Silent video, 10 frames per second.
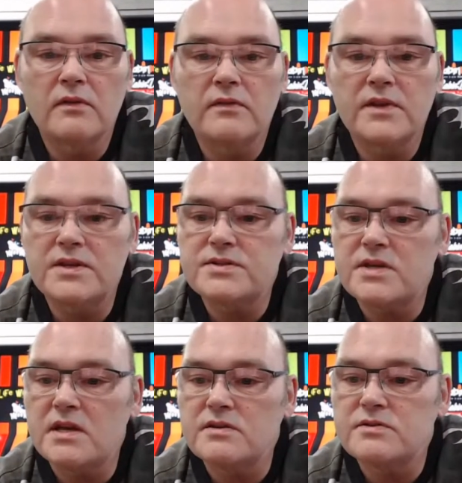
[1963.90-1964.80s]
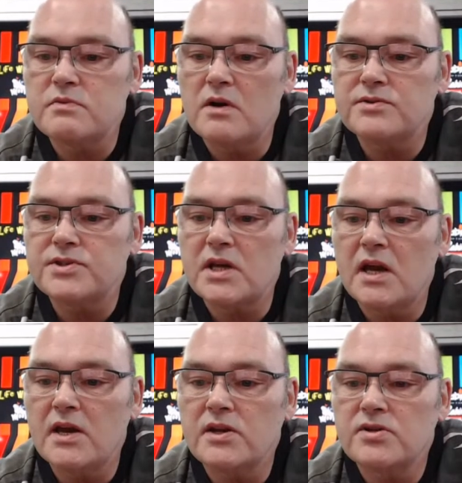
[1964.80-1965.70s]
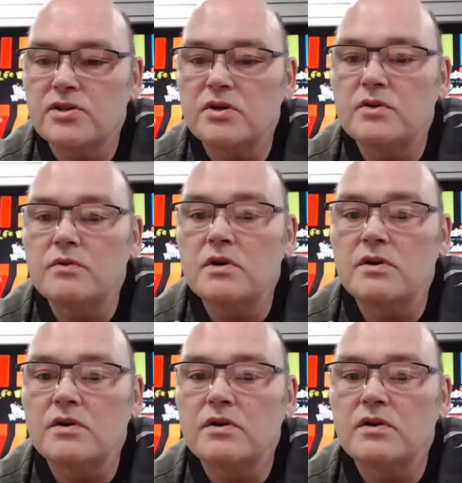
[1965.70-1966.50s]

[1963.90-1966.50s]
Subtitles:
This is what I do.